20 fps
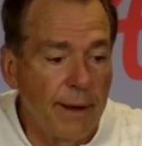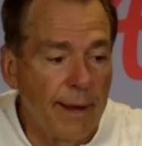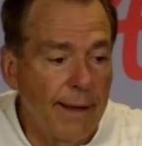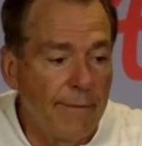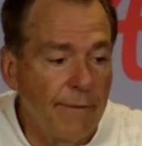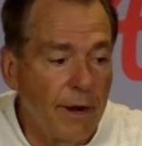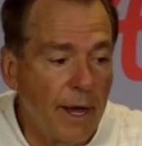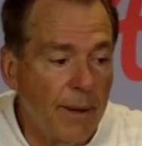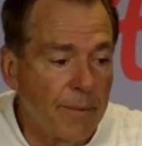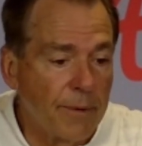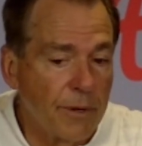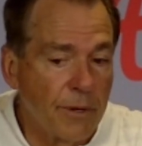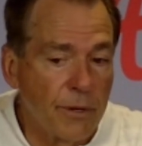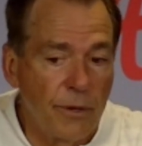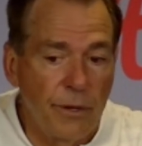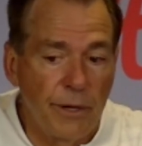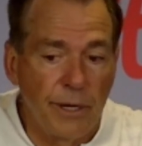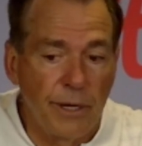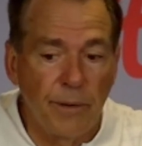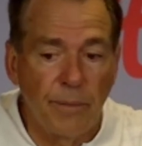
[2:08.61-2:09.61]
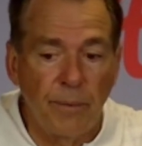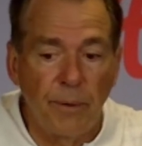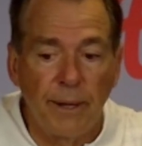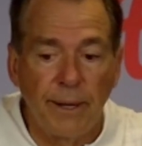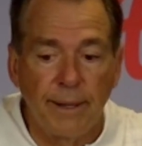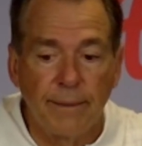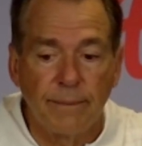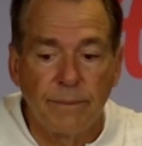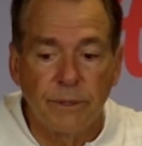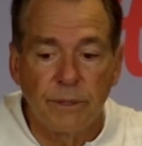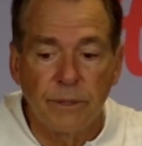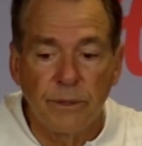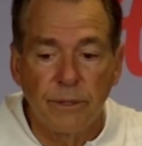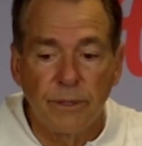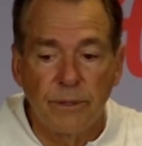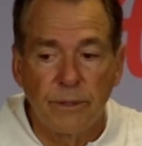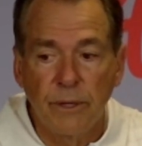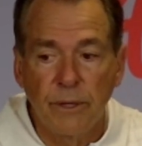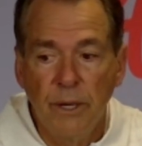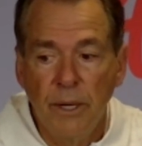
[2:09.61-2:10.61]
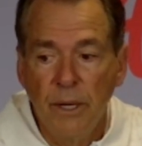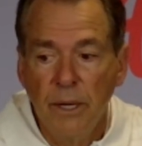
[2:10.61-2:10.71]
we have an opportunity to play them. So